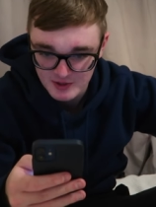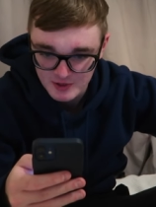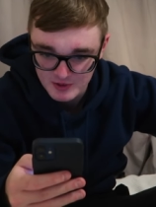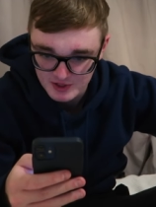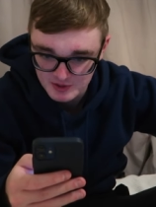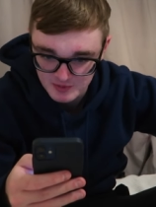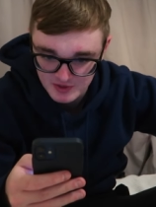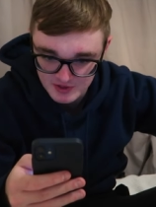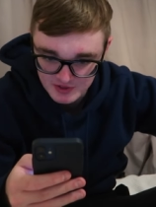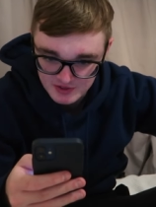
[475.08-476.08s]

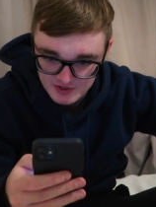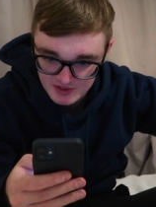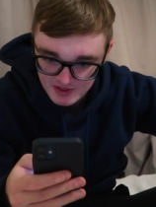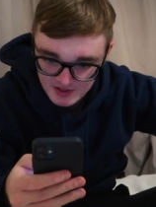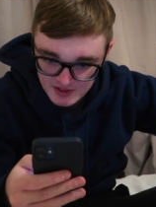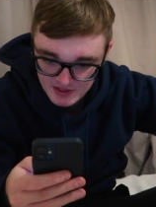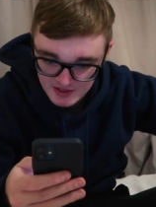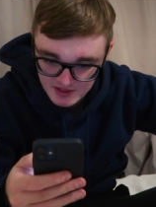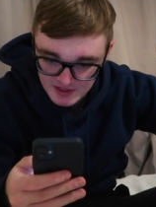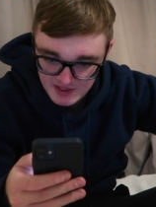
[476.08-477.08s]
Christmas
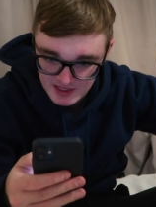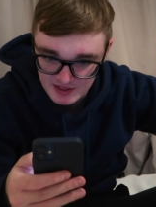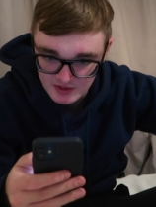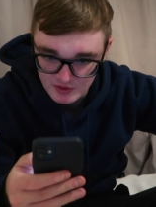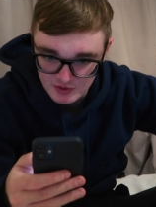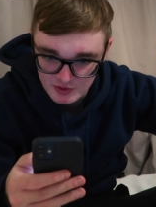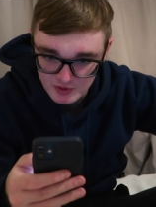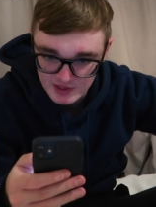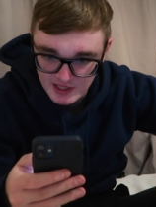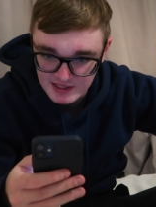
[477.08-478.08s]

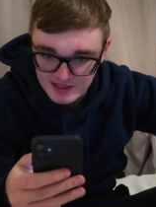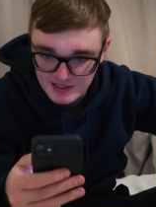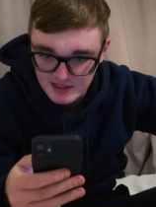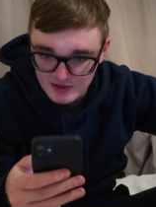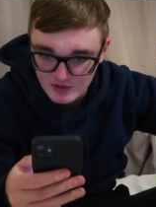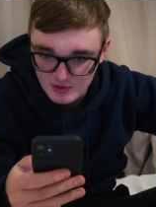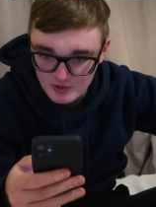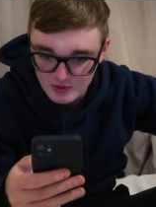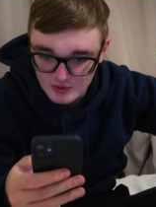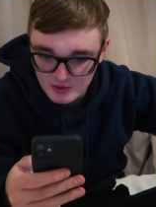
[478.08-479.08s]
candle, Yankee
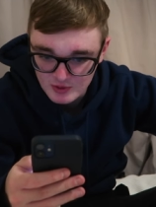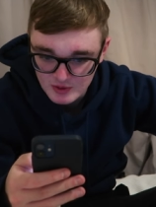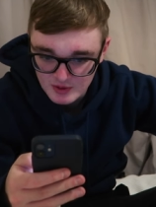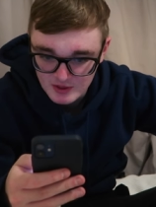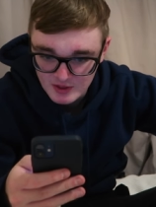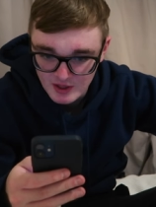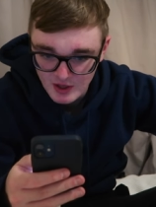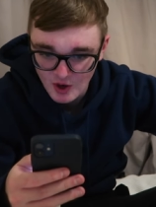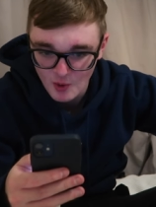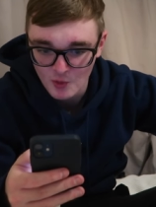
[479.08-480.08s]
candle.
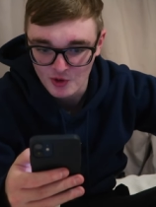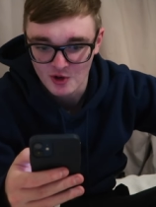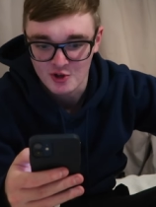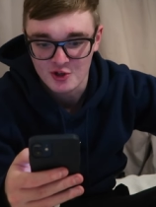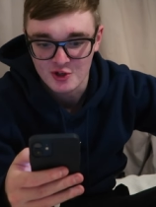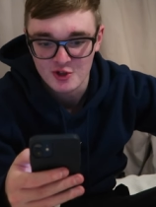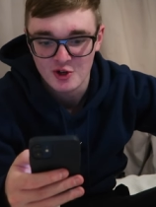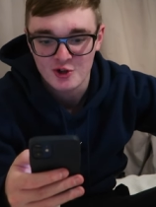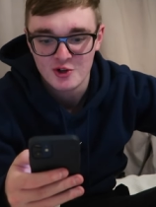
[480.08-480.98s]
I want like a, a